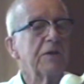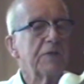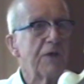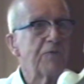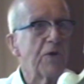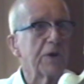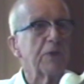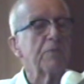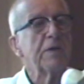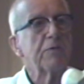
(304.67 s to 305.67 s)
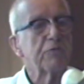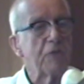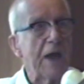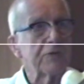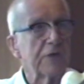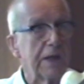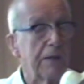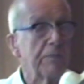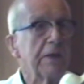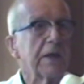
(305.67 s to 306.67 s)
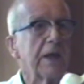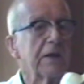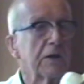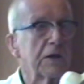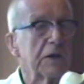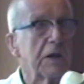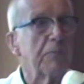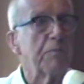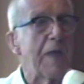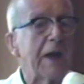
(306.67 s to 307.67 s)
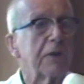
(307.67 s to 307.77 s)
therefore you gradually get back